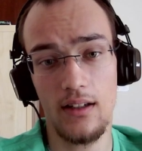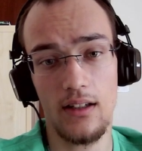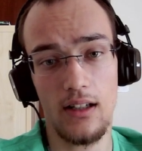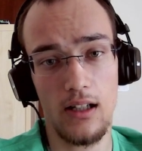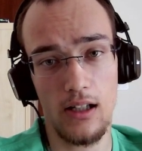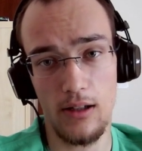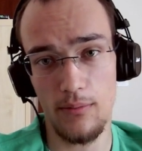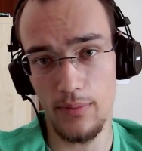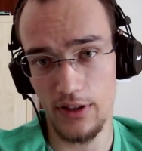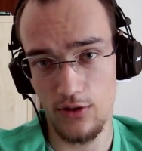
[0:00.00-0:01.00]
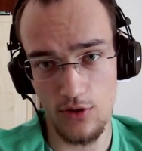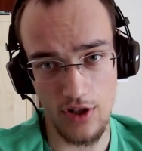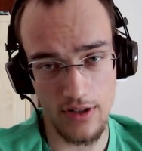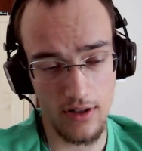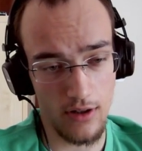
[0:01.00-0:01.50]
But you
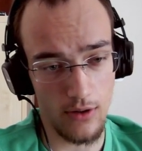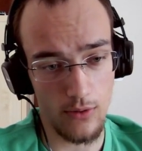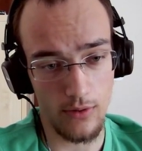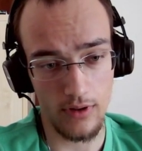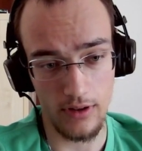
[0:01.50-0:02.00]
just go